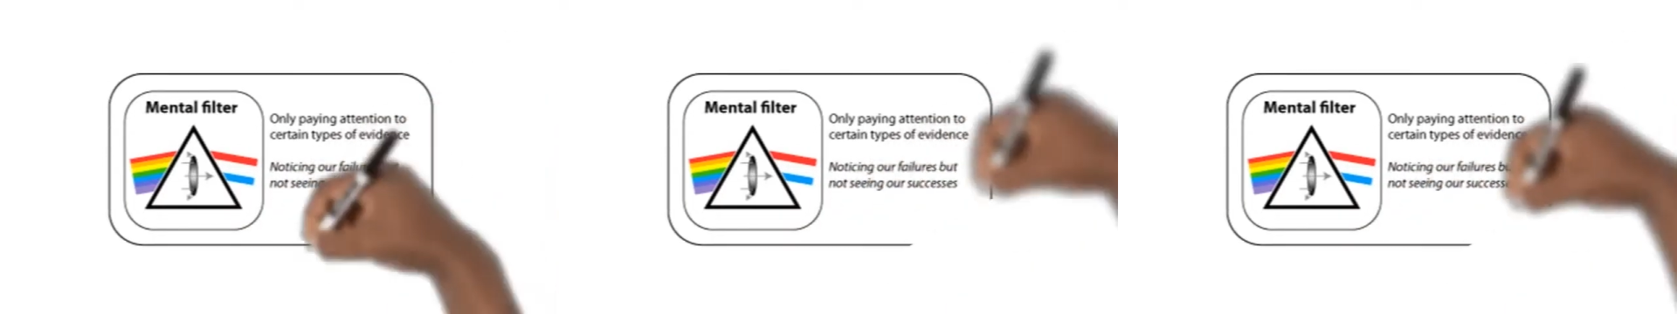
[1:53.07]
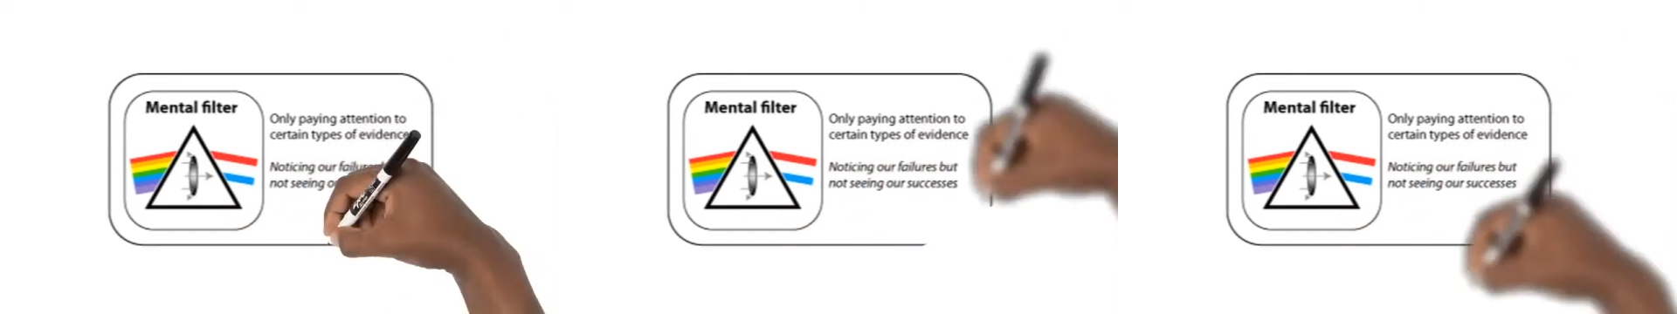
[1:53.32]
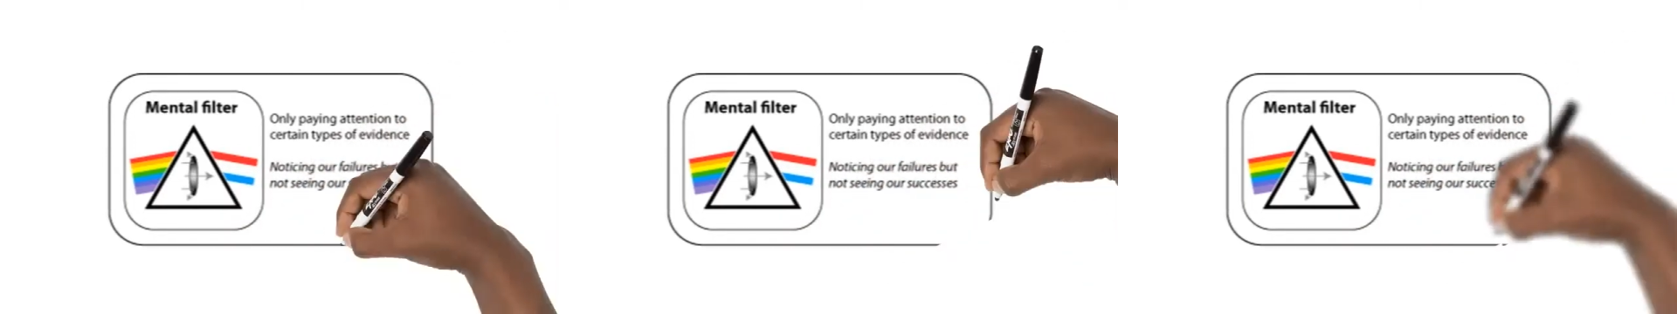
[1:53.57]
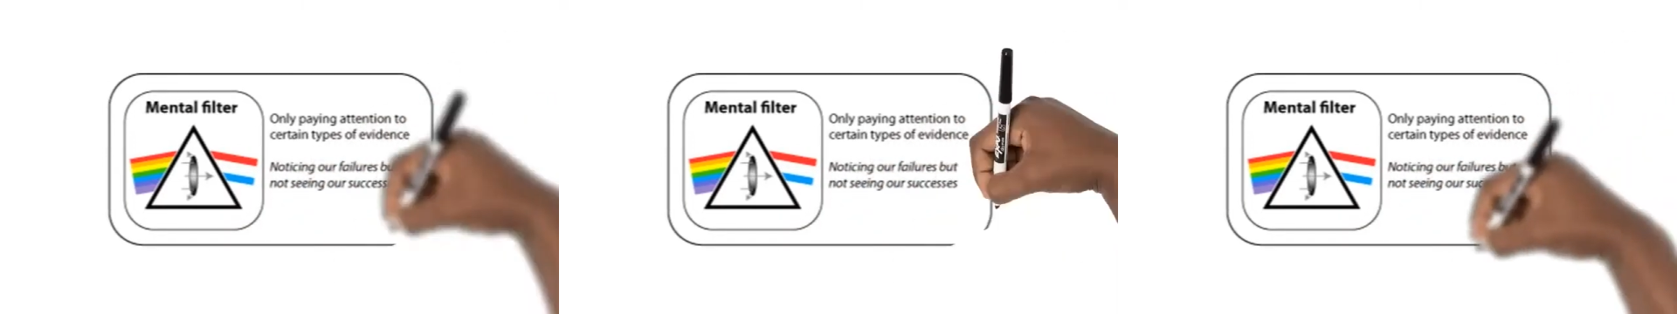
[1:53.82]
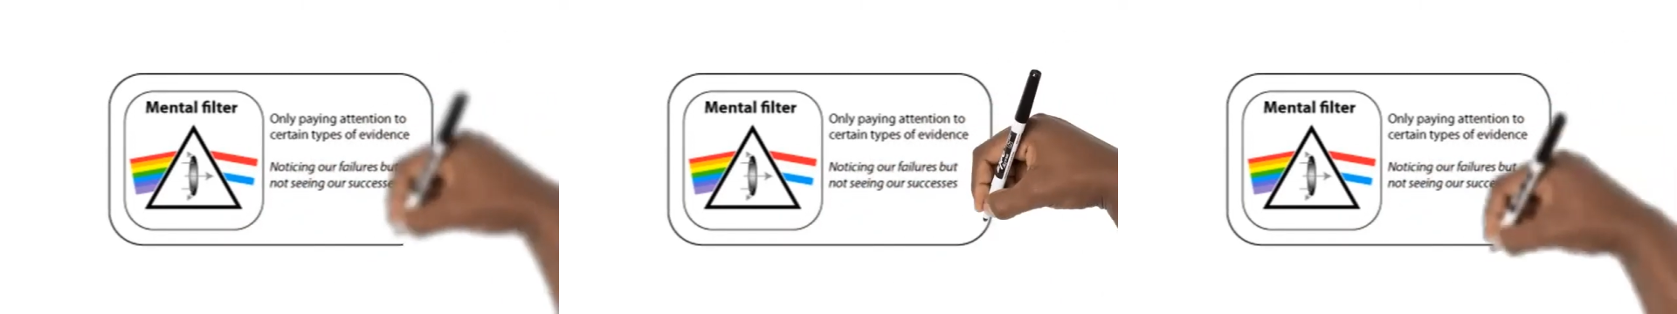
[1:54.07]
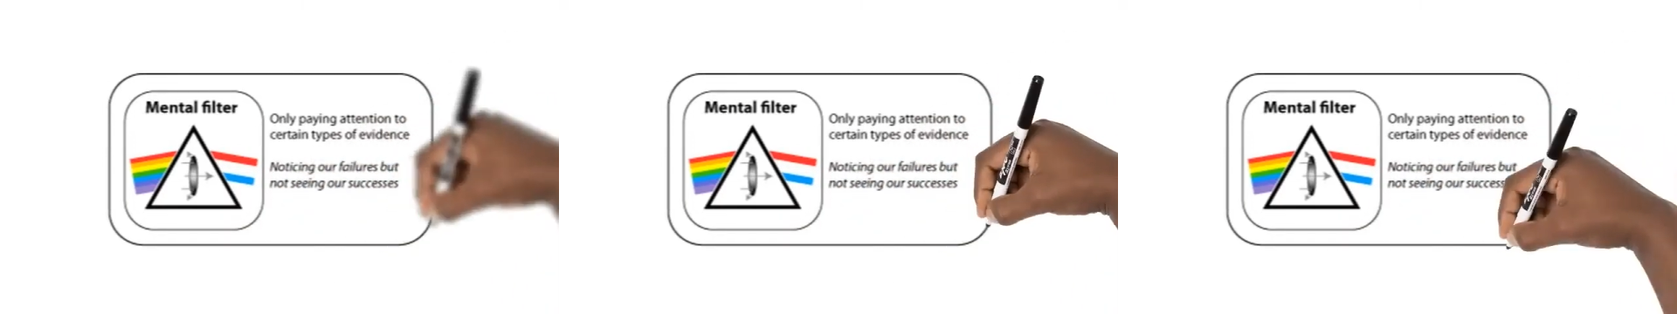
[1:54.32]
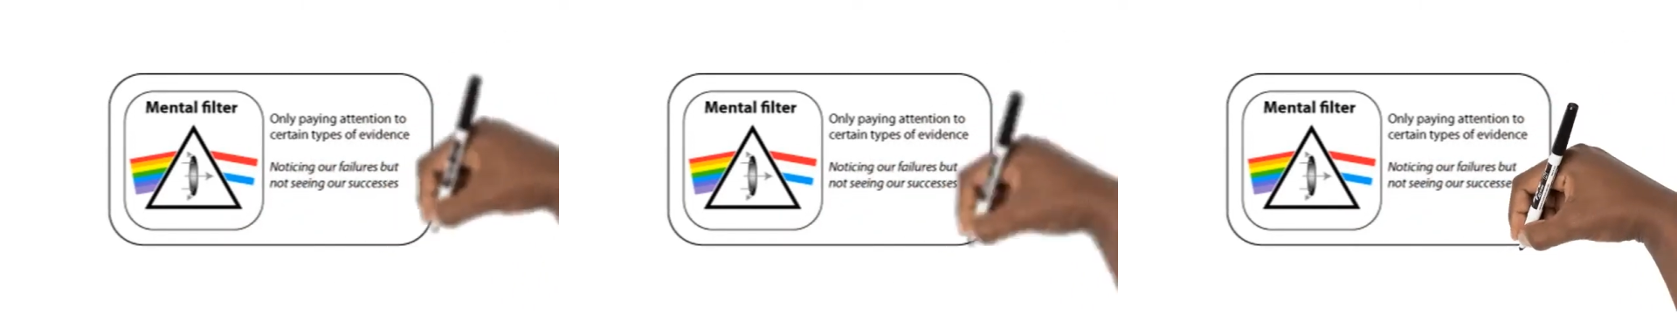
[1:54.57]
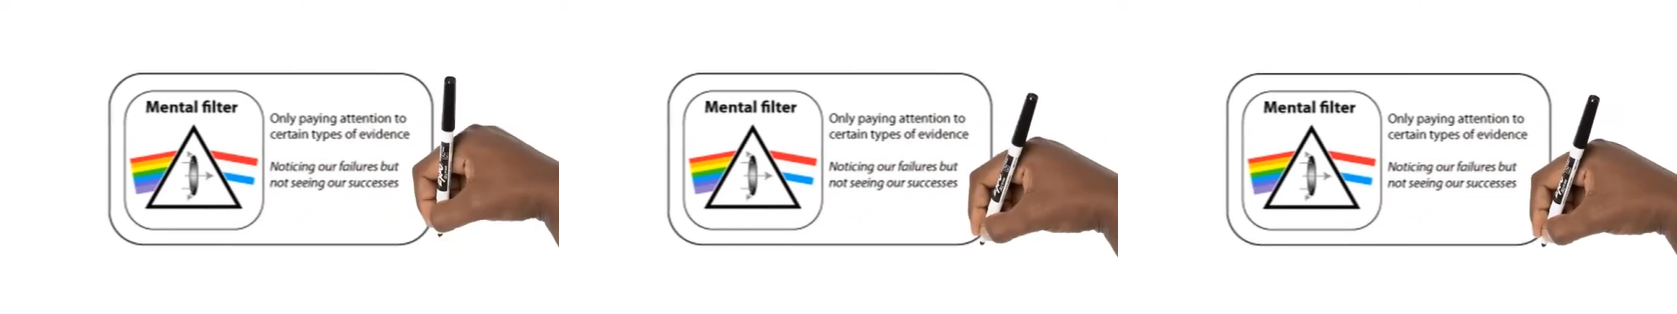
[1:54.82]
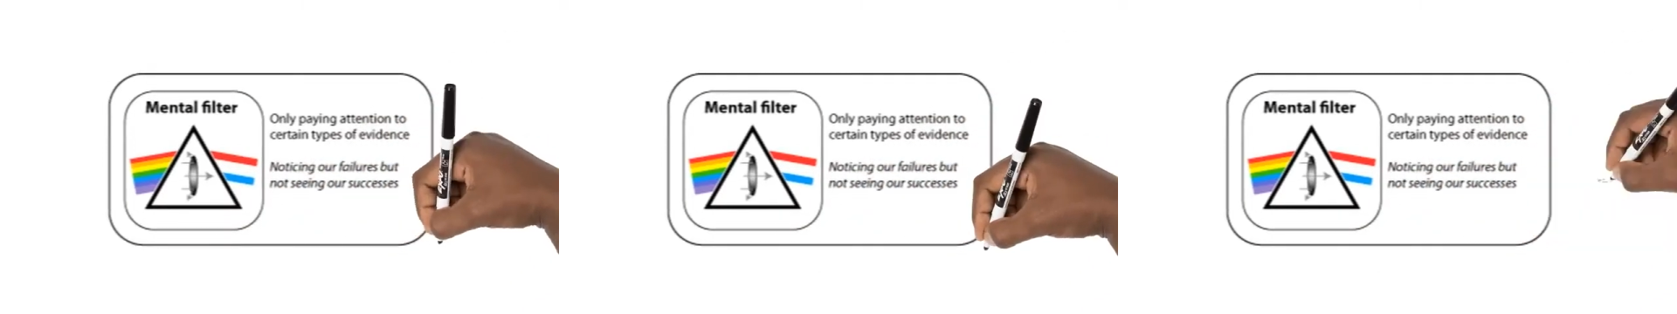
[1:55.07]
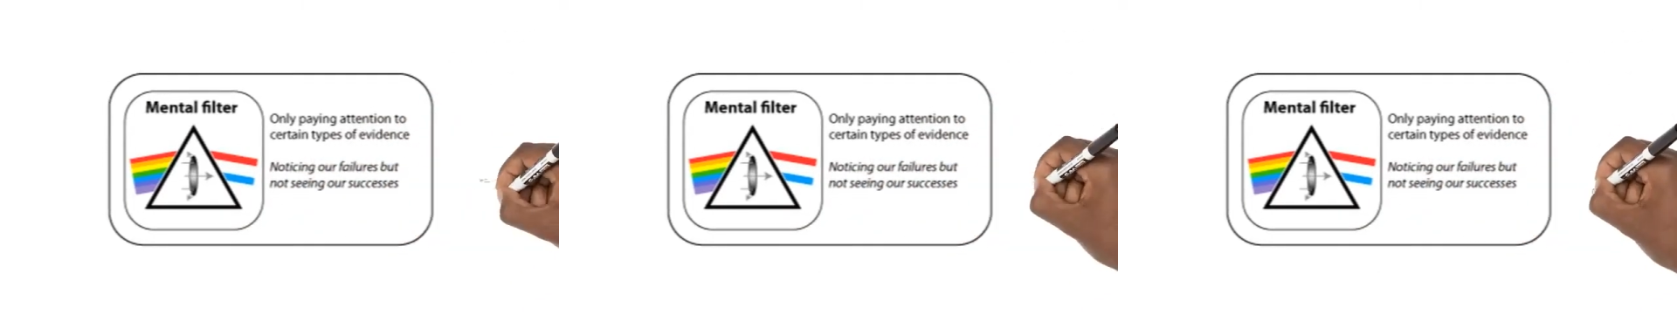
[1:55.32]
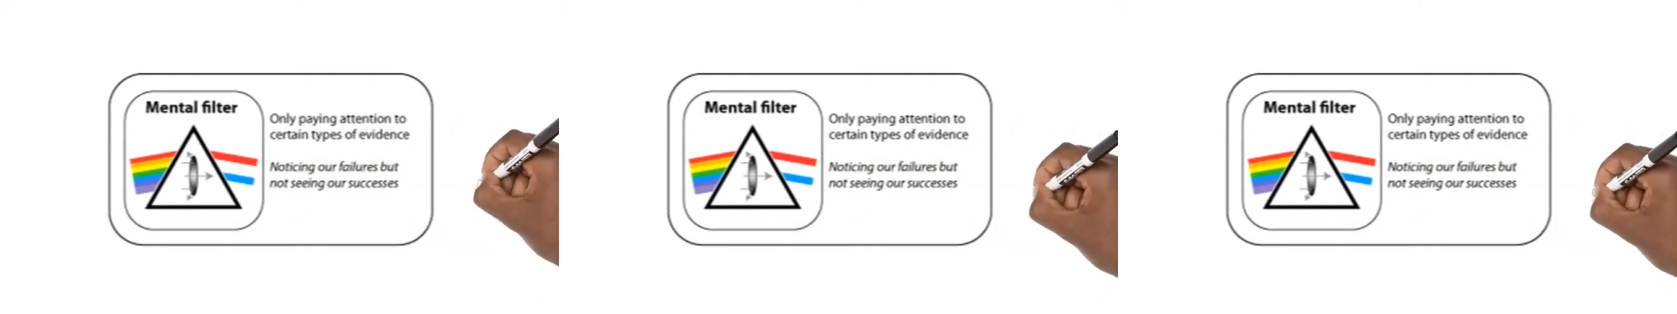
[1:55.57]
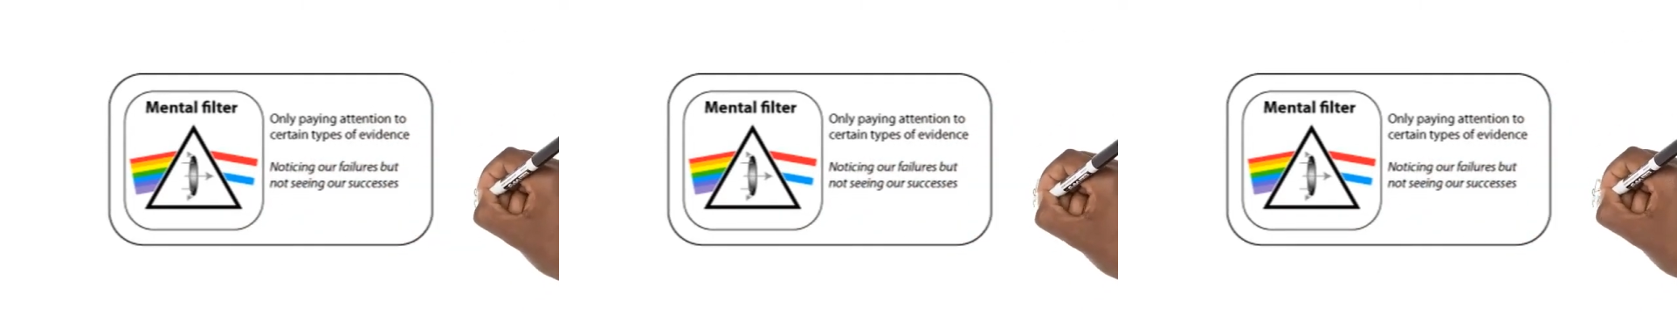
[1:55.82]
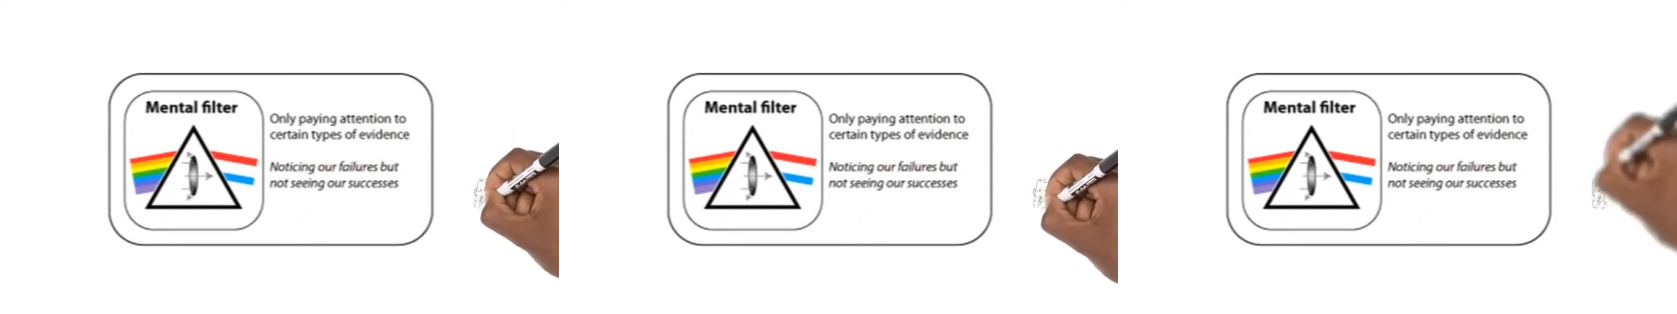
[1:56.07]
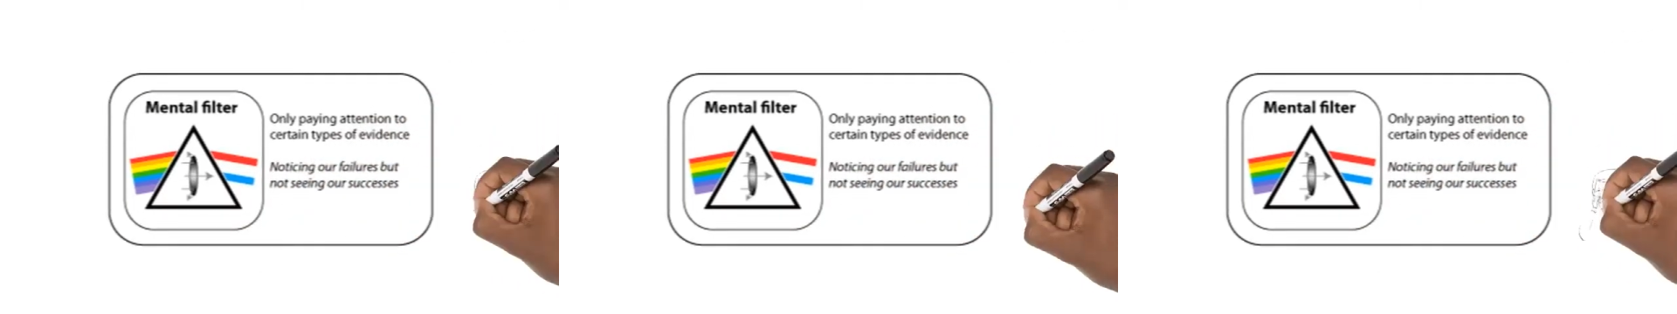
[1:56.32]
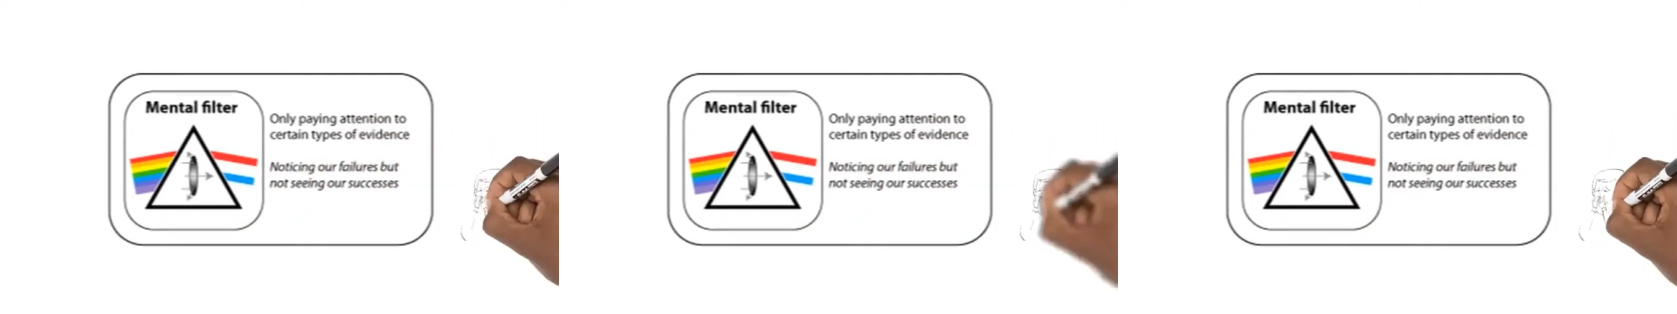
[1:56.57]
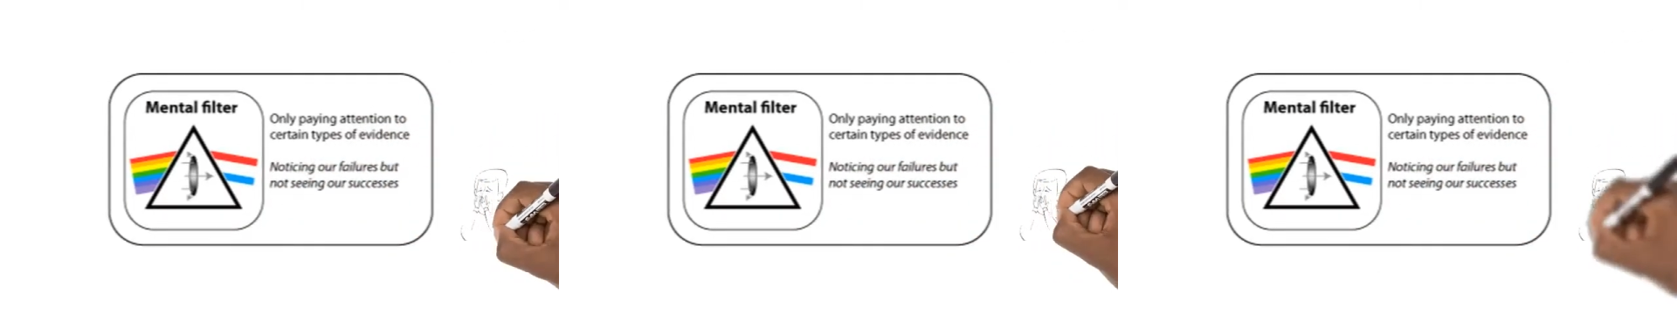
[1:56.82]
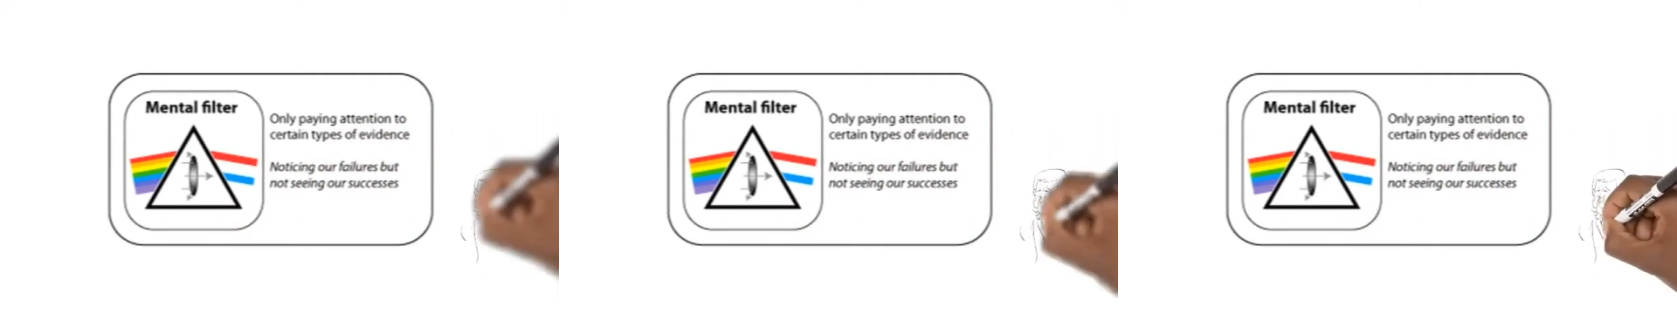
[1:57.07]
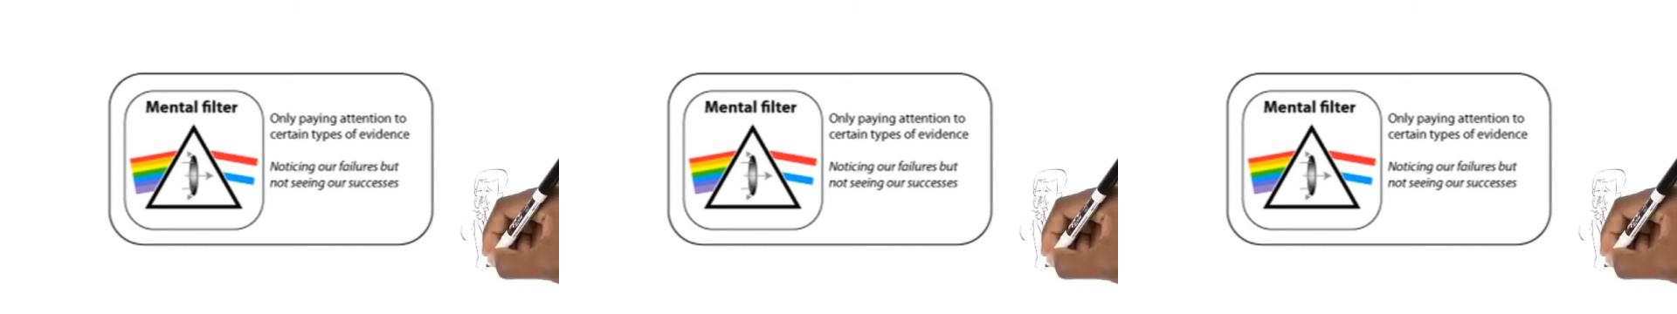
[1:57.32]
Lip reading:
[unreadable: no face in view]